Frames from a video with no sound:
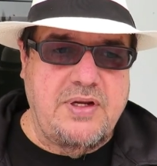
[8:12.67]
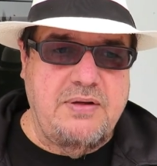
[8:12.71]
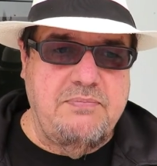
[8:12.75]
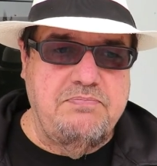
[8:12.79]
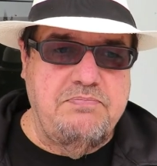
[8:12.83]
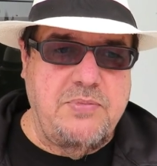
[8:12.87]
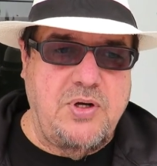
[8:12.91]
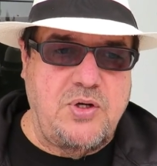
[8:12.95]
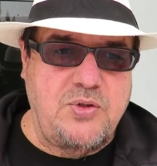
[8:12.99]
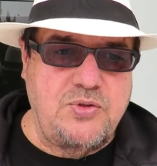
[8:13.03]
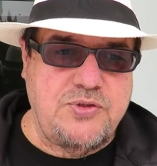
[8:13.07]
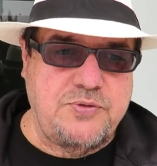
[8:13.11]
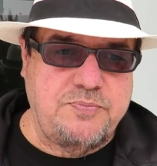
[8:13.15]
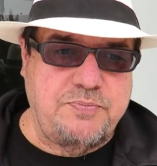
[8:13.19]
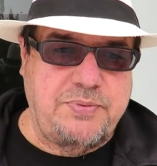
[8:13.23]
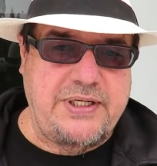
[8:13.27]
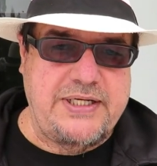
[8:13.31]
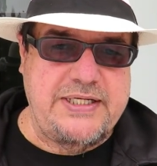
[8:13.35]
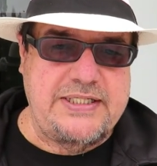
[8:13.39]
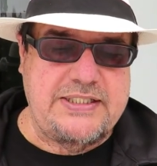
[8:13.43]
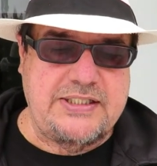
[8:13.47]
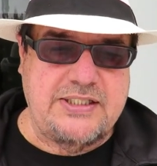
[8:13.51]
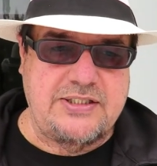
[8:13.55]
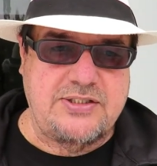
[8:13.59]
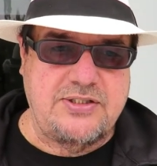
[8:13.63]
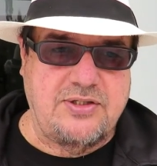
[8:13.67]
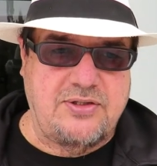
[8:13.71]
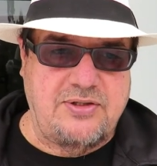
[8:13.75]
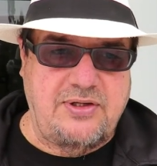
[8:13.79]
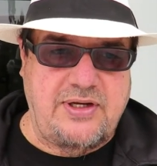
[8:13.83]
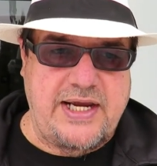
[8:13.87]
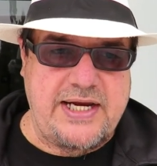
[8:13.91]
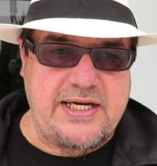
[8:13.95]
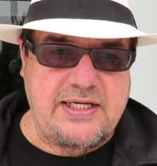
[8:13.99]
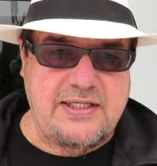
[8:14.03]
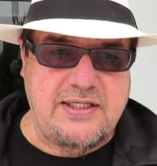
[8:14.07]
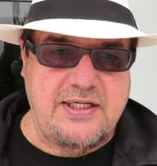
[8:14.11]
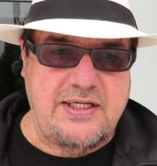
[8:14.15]
Most places are
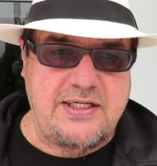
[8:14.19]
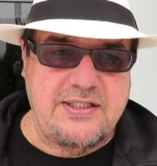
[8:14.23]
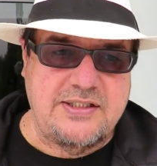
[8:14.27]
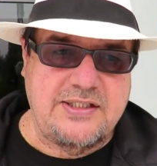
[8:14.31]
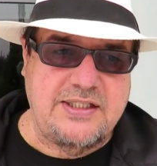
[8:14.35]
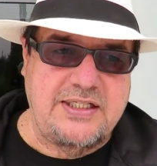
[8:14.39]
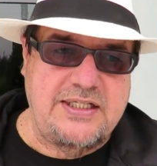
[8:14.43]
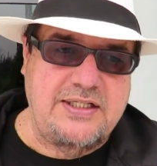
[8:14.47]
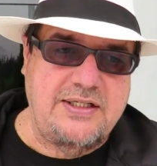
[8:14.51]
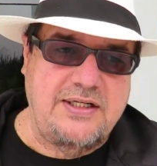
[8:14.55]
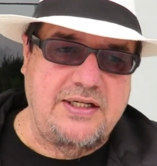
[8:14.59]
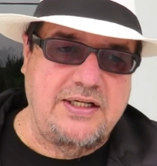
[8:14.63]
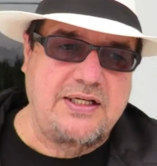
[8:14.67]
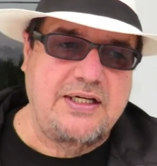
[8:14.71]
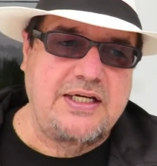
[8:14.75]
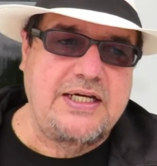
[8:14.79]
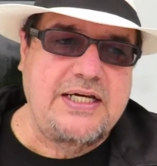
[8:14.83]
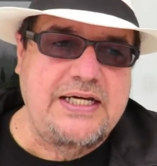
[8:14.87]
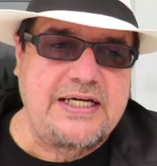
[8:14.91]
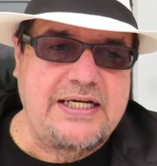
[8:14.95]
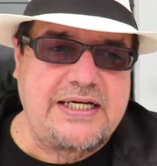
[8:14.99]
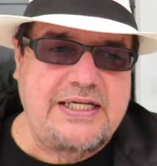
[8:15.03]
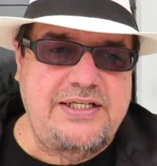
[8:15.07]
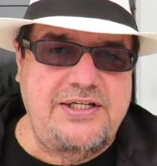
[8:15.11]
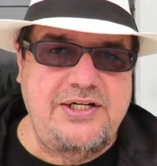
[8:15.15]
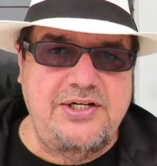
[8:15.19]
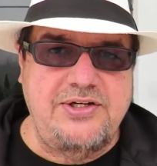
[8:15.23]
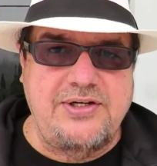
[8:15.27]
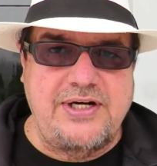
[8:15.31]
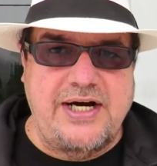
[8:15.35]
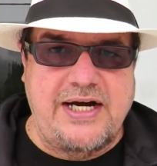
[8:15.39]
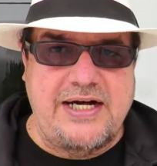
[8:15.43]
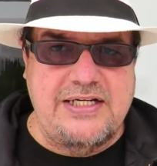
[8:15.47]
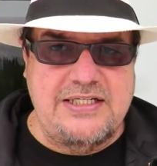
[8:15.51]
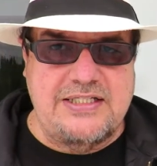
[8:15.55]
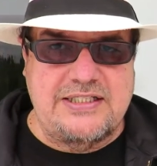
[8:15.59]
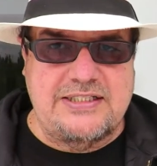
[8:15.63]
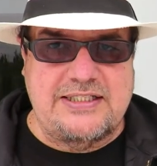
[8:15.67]
like this. It, in the
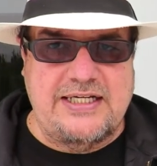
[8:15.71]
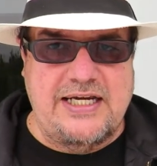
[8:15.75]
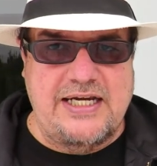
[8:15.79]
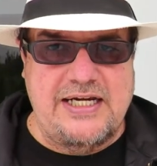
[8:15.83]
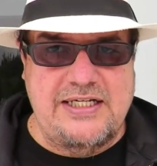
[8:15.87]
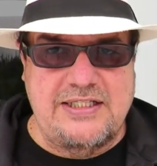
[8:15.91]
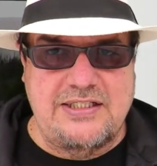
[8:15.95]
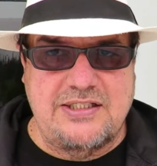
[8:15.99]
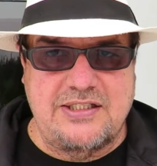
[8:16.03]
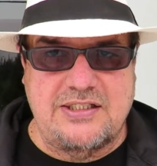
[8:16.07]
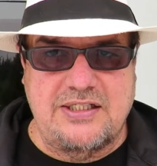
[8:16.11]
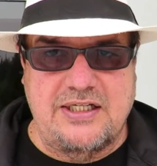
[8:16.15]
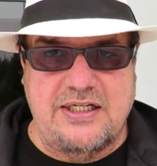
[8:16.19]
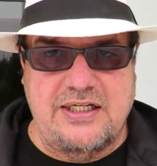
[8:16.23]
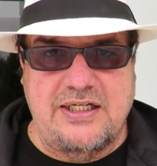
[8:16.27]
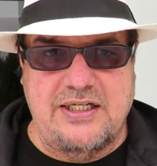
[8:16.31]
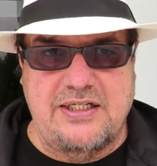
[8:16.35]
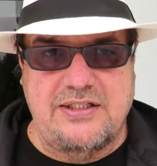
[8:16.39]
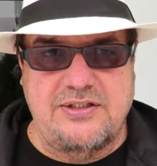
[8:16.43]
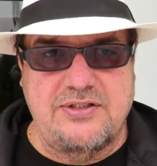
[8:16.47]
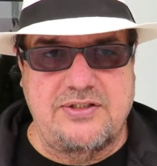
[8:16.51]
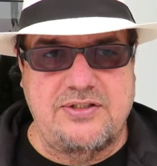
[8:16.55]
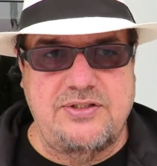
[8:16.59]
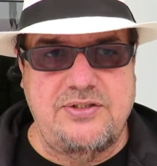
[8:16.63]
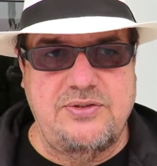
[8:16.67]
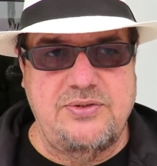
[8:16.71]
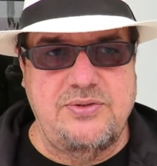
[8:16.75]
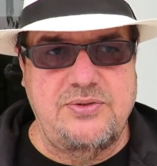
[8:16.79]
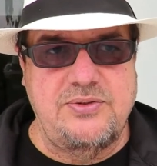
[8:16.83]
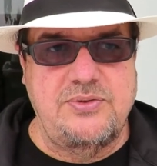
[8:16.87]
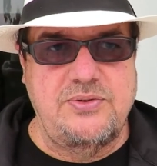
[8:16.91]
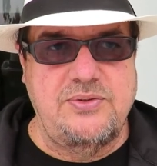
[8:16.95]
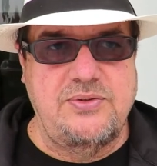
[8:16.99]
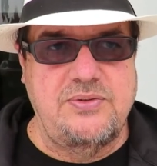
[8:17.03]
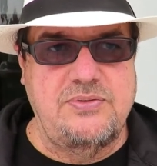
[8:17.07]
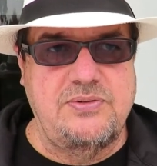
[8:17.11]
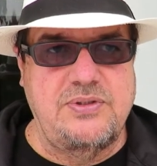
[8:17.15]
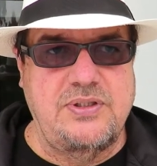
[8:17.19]
United States, and
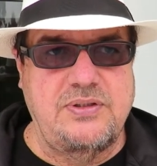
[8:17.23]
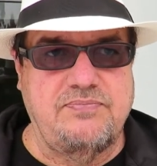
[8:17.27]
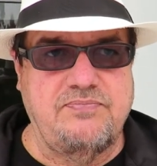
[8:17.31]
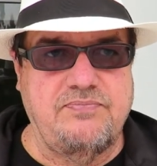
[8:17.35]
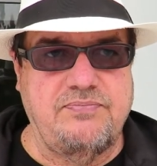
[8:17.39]
to